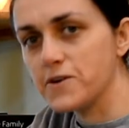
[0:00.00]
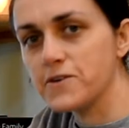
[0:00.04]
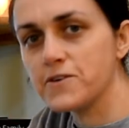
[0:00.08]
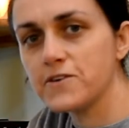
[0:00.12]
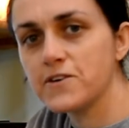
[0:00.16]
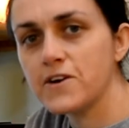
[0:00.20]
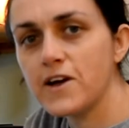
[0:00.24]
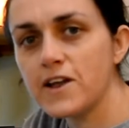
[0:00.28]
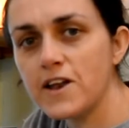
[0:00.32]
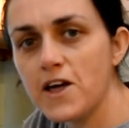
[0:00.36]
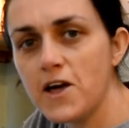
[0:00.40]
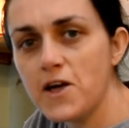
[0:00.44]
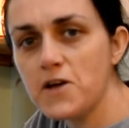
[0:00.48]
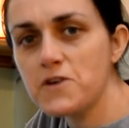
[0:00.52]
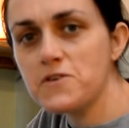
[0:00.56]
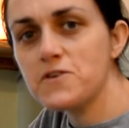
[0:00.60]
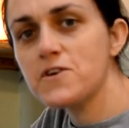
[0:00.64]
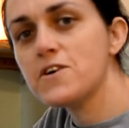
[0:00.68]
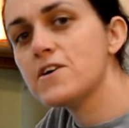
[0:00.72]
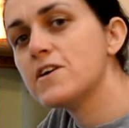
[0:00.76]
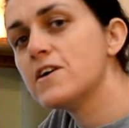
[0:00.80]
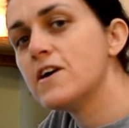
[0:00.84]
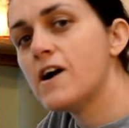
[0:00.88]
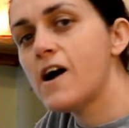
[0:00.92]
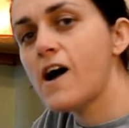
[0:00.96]
Hello,
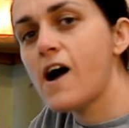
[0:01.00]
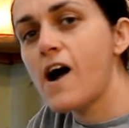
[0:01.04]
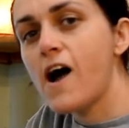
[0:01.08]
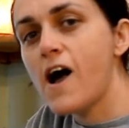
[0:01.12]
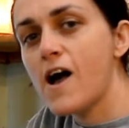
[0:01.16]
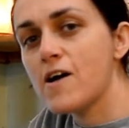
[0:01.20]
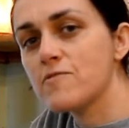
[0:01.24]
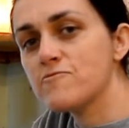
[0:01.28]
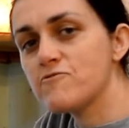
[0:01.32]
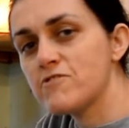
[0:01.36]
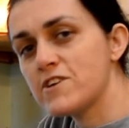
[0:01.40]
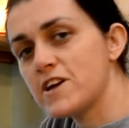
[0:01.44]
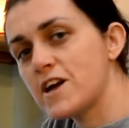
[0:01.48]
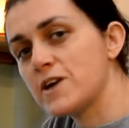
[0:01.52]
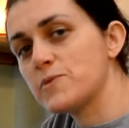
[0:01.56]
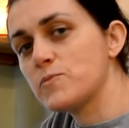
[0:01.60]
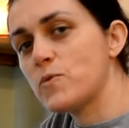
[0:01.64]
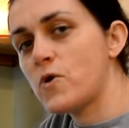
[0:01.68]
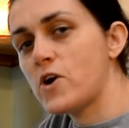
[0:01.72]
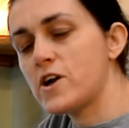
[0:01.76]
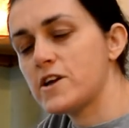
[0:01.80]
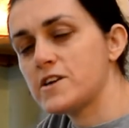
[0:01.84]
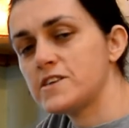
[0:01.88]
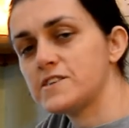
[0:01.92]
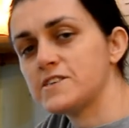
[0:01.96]
I'm Rhianne
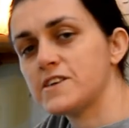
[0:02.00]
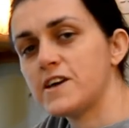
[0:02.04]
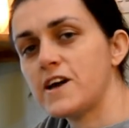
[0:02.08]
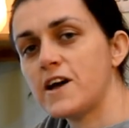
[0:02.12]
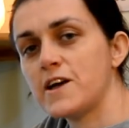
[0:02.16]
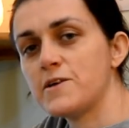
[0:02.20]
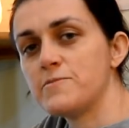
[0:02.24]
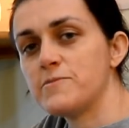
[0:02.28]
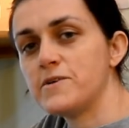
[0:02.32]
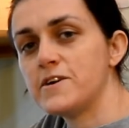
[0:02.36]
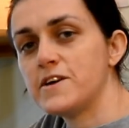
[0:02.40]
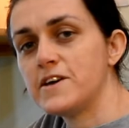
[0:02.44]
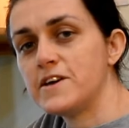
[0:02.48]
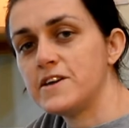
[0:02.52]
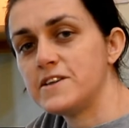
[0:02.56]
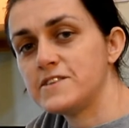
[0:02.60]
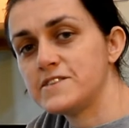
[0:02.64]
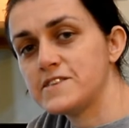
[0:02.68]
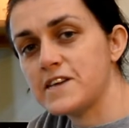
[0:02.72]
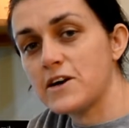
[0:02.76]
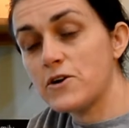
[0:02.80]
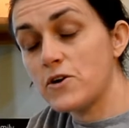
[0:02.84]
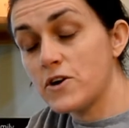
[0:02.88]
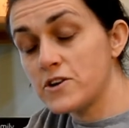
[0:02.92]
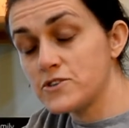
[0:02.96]
White. I'm a
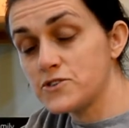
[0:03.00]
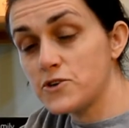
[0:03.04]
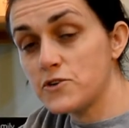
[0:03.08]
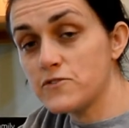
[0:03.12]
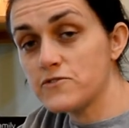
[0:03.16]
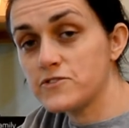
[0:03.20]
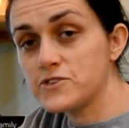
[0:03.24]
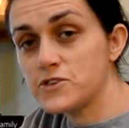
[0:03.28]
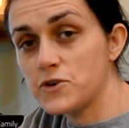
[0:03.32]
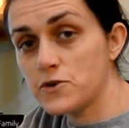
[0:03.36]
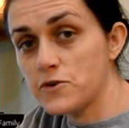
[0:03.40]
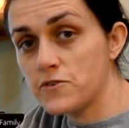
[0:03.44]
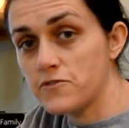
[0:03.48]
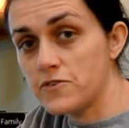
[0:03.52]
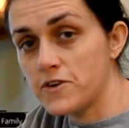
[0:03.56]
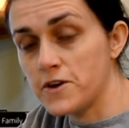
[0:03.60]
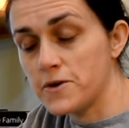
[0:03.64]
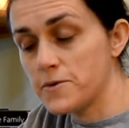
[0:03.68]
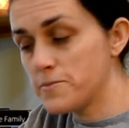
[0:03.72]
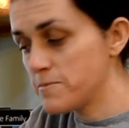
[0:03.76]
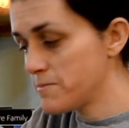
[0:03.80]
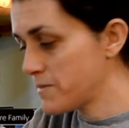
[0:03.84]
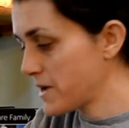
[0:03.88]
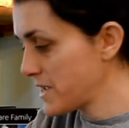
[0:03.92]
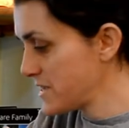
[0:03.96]
dog photographer
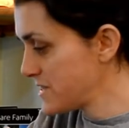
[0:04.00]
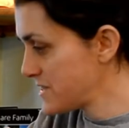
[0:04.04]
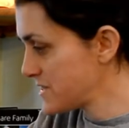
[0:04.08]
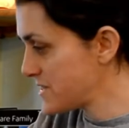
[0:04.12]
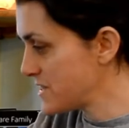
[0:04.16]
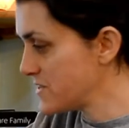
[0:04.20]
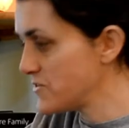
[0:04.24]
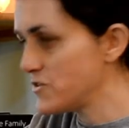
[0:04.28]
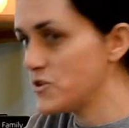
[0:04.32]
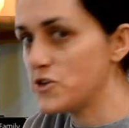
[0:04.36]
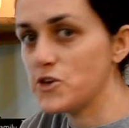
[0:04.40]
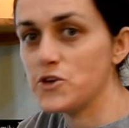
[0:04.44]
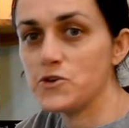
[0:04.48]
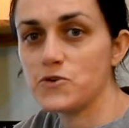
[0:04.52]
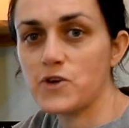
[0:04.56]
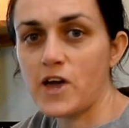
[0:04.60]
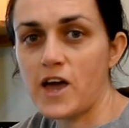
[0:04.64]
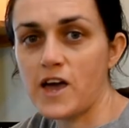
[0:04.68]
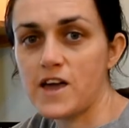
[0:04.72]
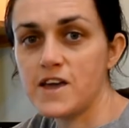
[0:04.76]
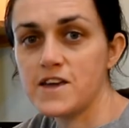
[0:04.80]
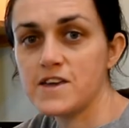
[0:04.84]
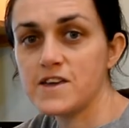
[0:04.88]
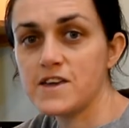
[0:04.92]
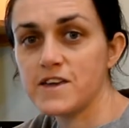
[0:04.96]
based in the
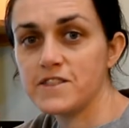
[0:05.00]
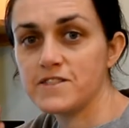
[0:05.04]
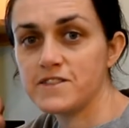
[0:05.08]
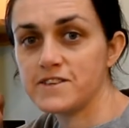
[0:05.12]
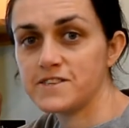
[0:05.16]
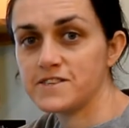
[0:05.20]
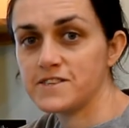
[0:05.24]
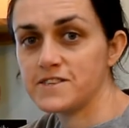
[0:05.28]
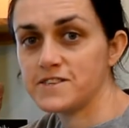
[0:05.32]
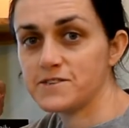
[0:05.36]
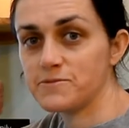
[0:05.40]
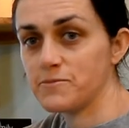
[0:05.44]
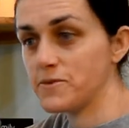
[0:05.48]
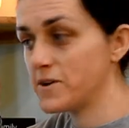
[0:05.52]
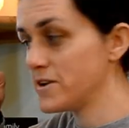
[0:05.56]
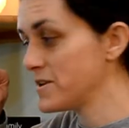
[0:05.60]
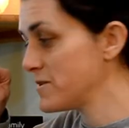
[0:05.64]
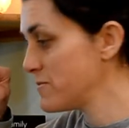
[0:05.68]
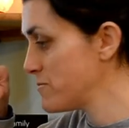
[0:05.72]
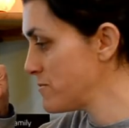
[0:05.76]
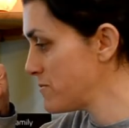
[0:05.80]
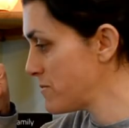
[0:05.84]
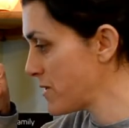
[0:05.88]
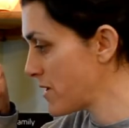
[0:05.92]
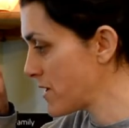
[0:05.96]
UK, and this is my
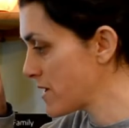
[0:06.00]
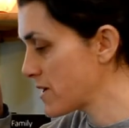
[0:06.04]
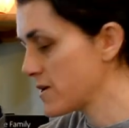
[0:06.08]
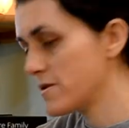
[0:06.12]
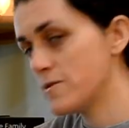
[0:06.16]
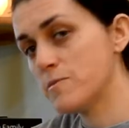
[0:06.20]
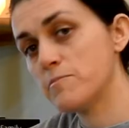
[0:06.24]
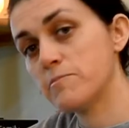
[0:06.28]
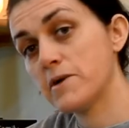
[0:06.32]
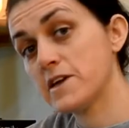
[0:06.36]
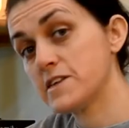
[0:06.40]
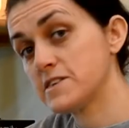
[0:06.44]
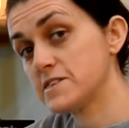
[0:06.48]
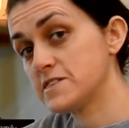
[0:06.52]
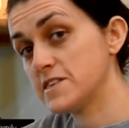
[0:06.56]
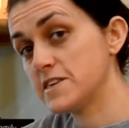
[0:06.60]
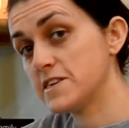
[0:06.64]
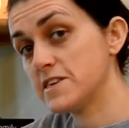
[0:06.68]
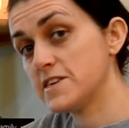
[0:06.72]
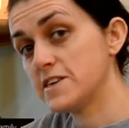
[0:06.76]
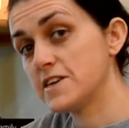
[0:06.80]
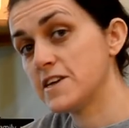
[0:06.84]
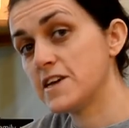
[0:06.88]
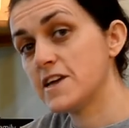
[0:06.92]
pug, Betsy.